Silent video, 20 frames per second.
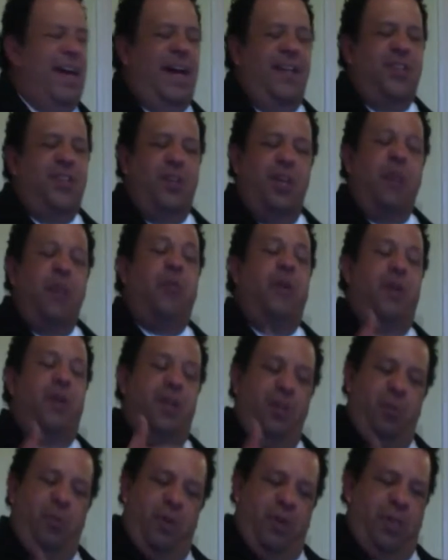And so you
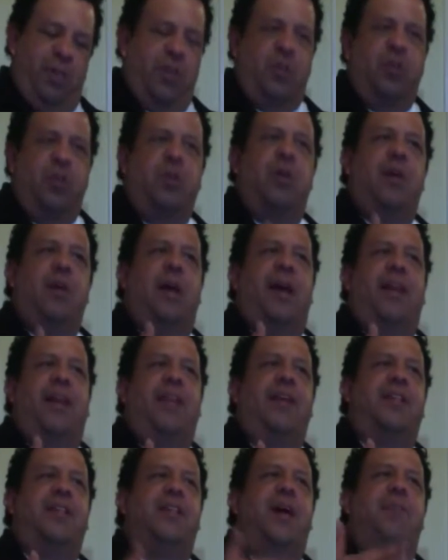were, I
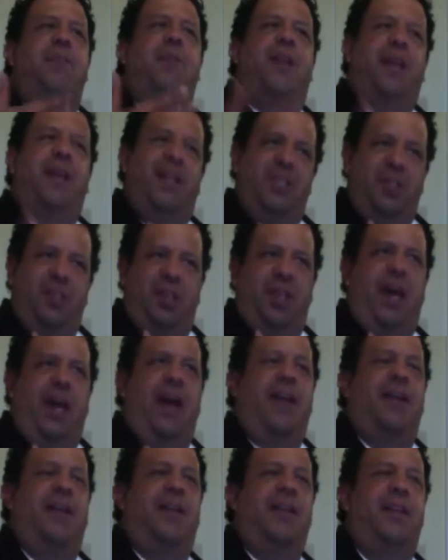think, tapping into
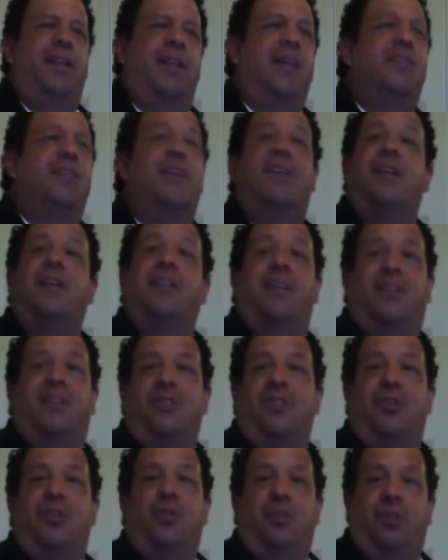that. And I think
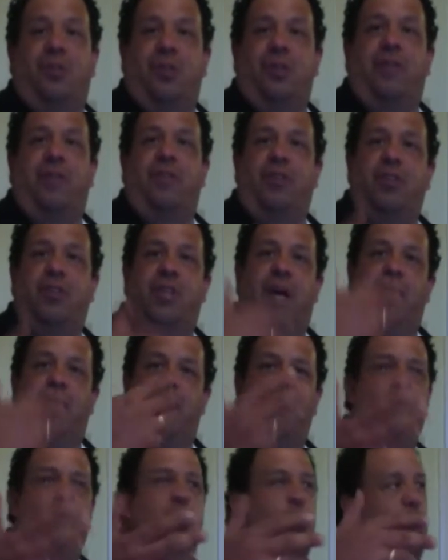that's huge. If you tap
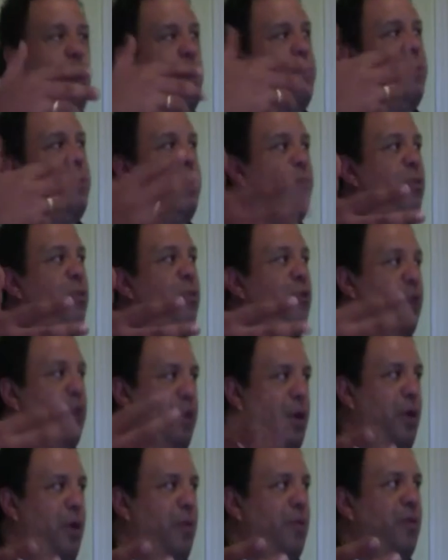into what people
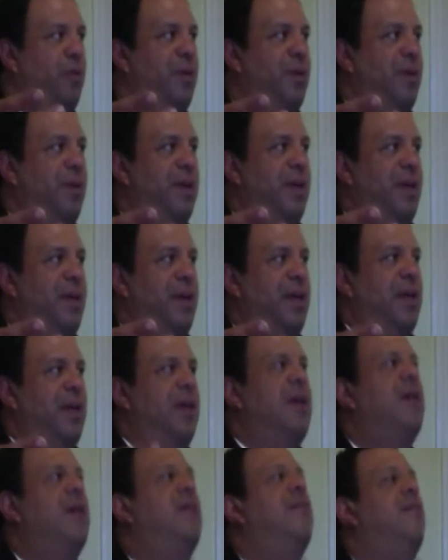know,
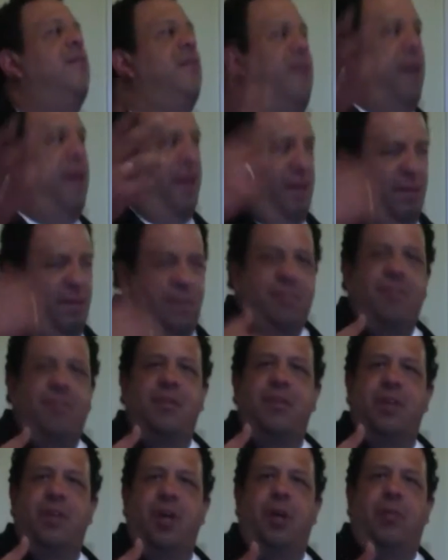then
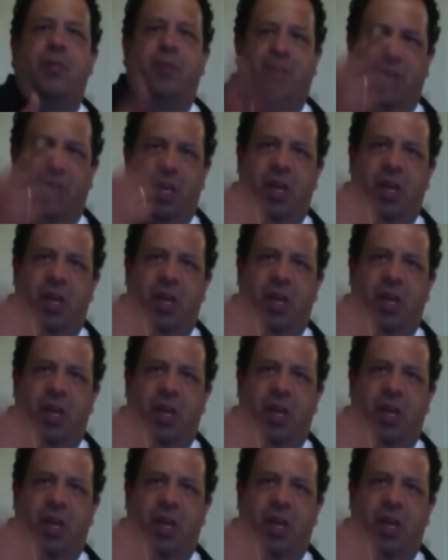you're able to